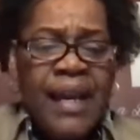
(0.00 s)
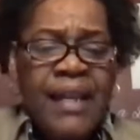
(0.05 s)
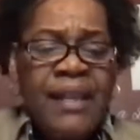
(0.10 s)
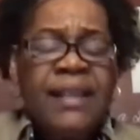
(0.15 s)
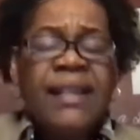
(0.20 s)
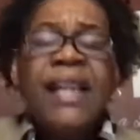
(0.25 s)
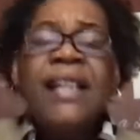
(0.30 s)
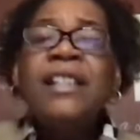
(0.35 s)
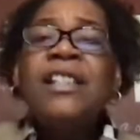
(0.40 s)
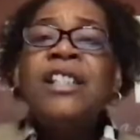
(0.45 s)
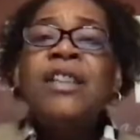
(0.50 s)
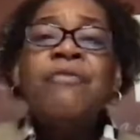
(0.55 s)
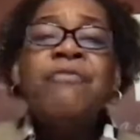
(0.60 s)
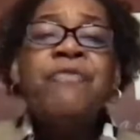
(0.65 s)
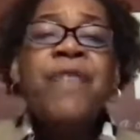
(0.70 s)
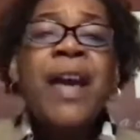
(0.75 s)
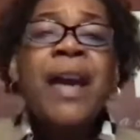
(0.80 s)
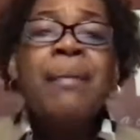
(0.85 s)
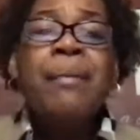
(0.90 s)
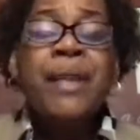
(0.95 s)
He said,
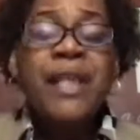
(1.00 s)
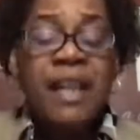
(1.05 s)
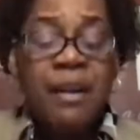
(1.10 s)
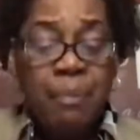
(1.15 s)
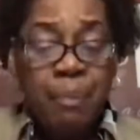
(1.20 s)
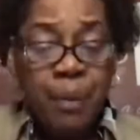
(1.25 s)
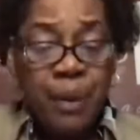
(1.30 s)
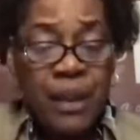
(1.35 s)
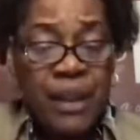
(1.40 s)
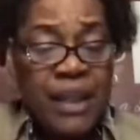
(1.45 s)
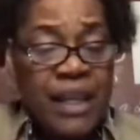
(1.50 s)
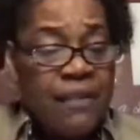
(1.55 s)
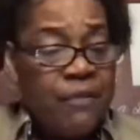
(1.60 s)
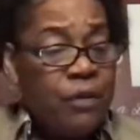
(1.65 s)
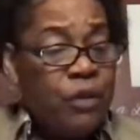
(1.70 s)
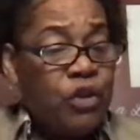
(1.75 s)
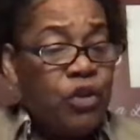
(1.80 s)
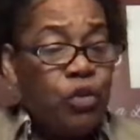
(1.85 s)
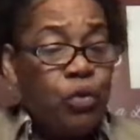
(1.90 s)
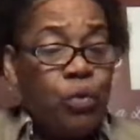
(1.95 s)
the family of
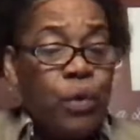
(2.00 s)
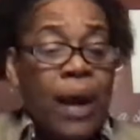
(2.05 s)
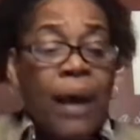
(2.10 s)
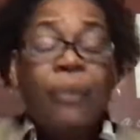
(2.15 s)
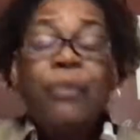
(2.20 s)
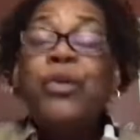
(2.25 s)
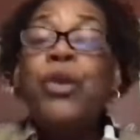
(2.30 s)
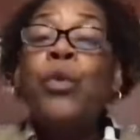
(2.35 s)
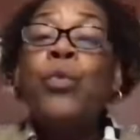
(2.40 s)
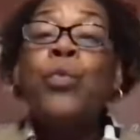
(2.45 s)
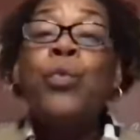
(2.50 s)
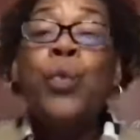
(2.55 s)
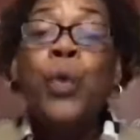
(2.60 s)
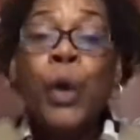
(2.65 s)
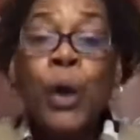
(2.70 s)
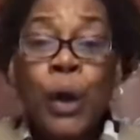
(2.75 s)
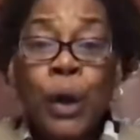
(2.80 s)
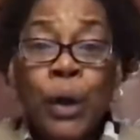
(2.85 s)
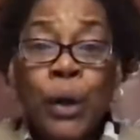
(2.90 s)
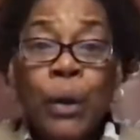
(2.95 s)
believers throughout the
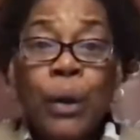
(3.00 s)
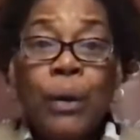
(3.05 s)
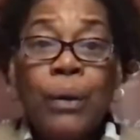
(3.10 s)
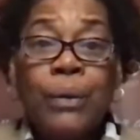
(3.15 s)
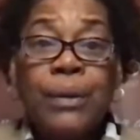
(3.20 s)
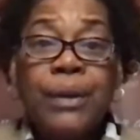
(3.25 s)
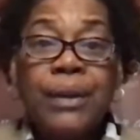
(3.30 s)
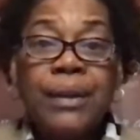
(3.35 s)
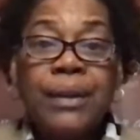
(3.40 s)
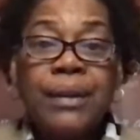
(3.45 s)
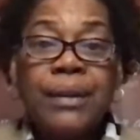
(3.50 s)
world.